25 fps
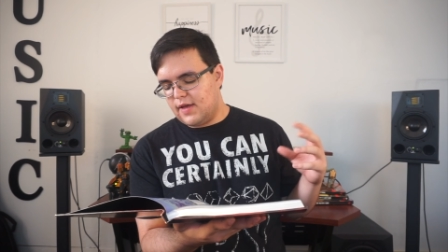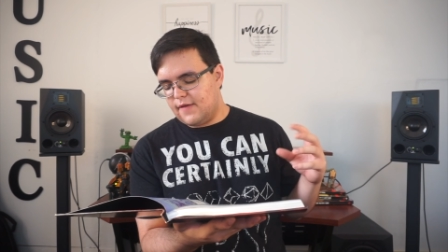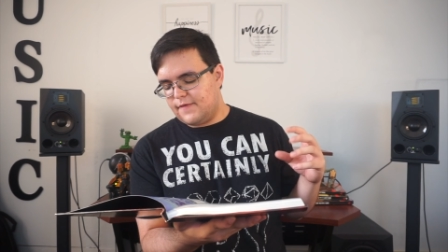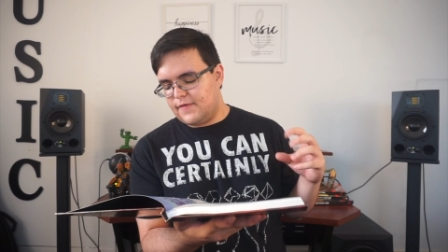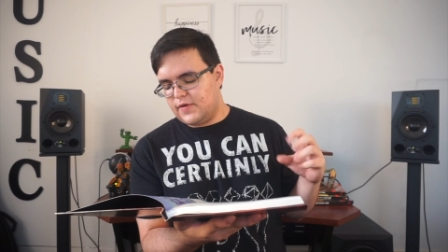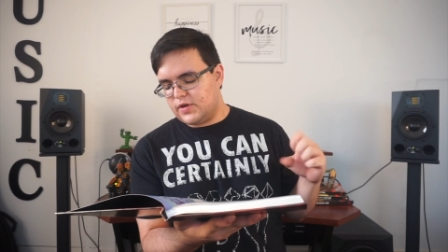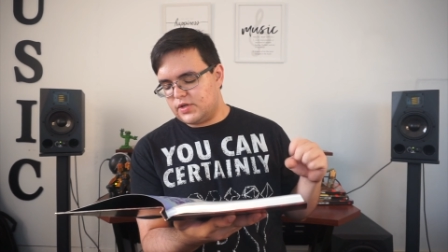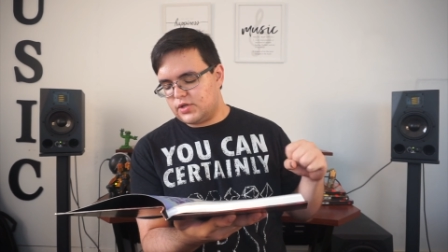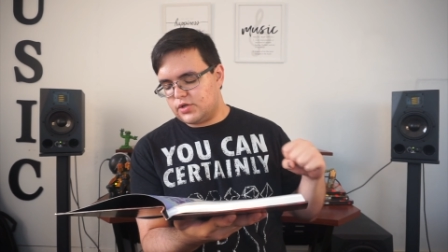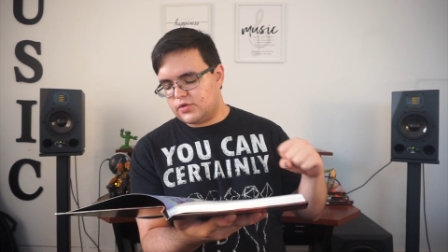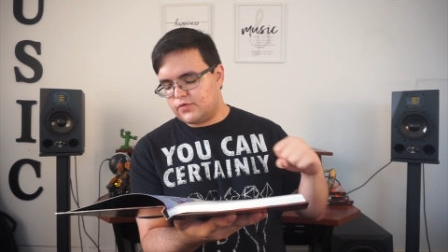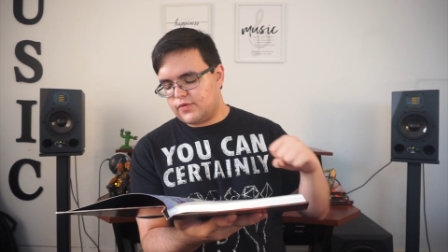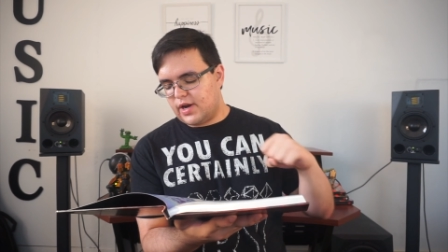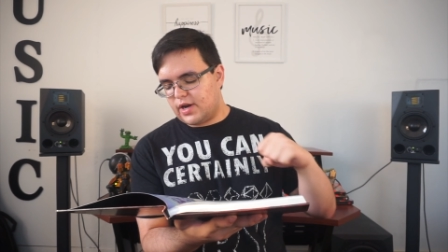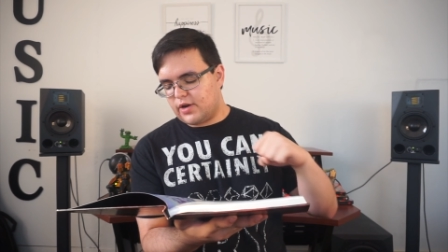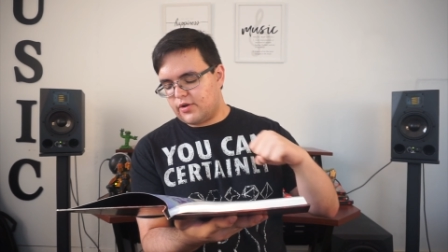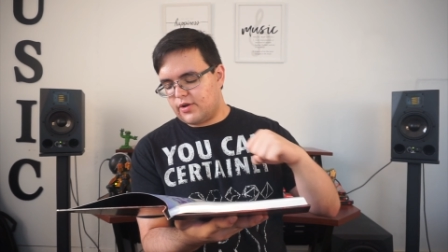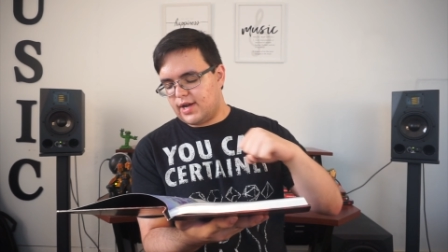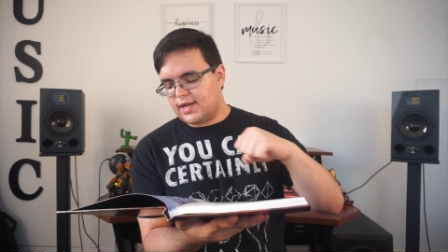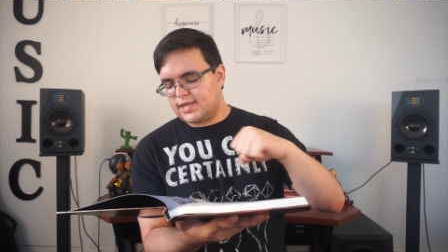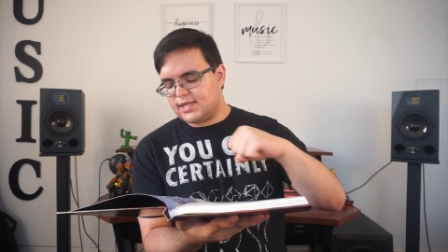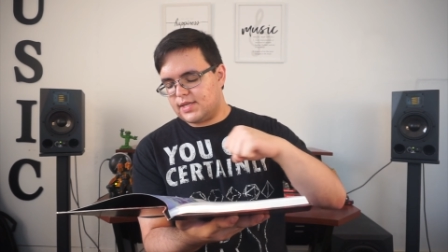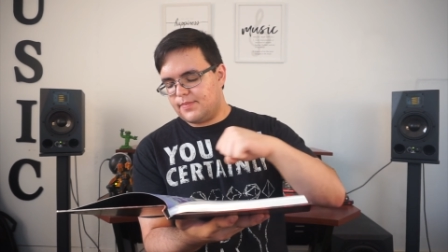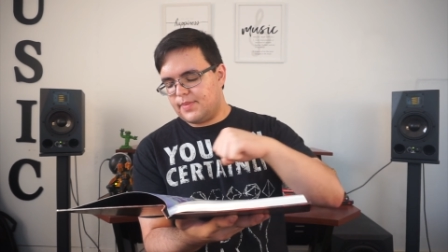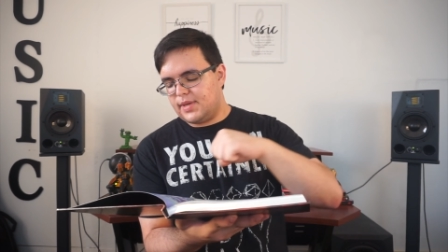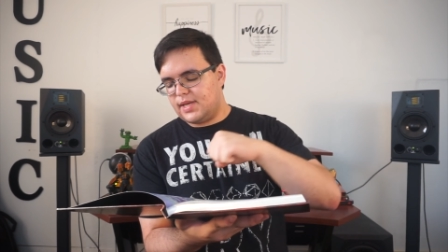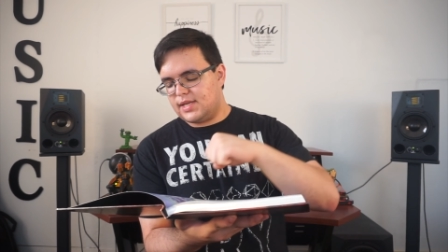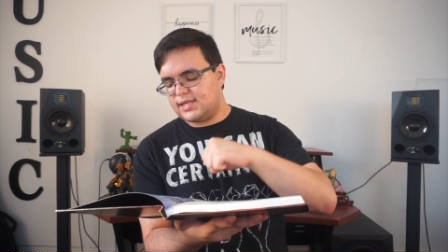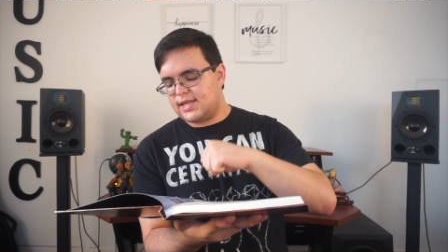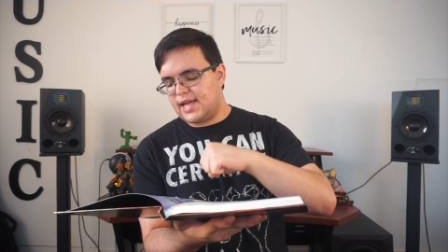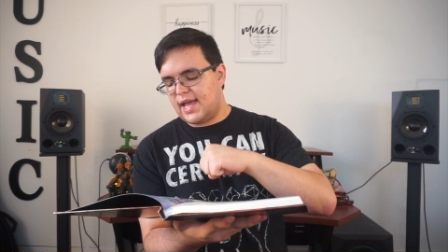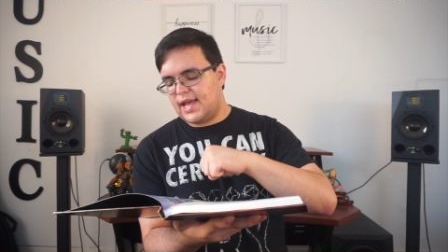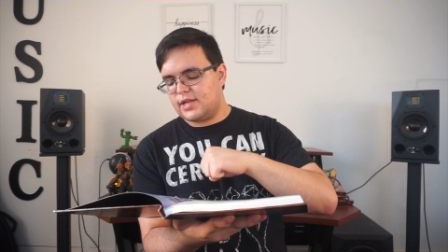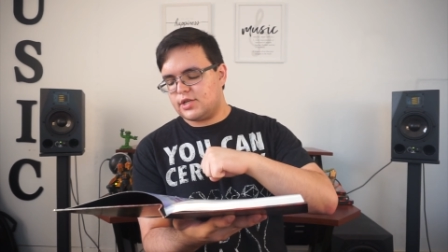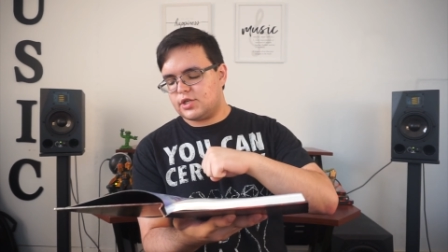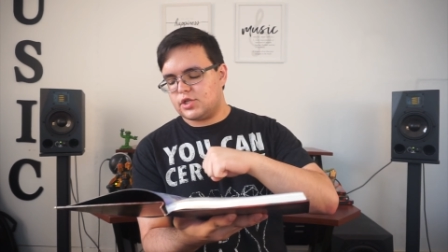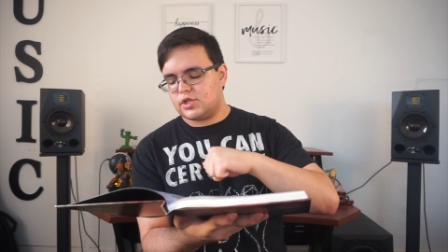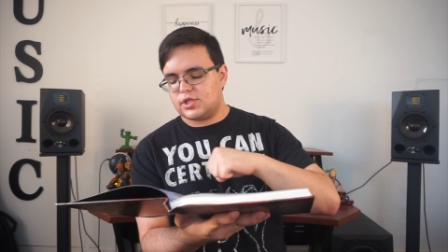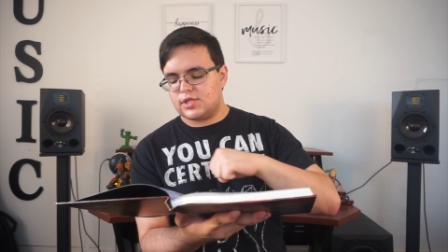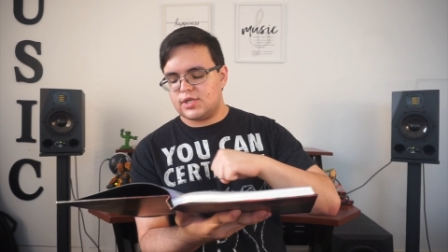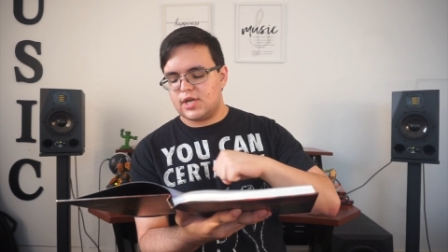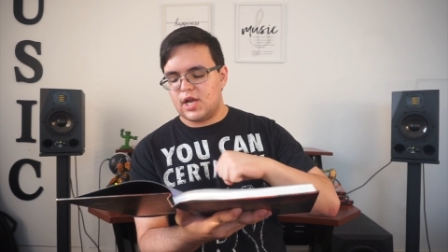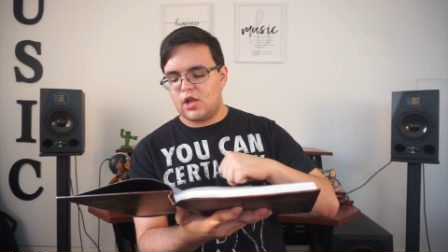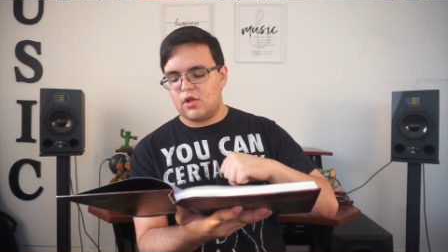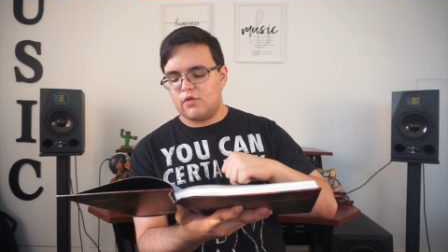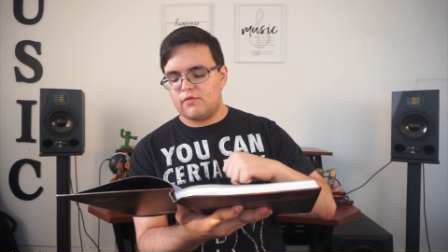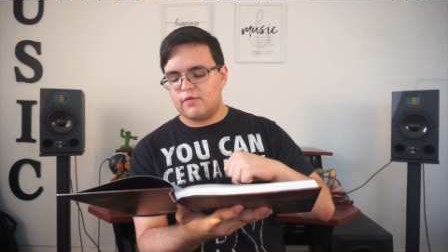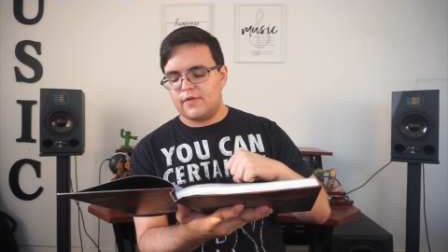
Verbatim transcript: Fissures run across the beast's ancient shell,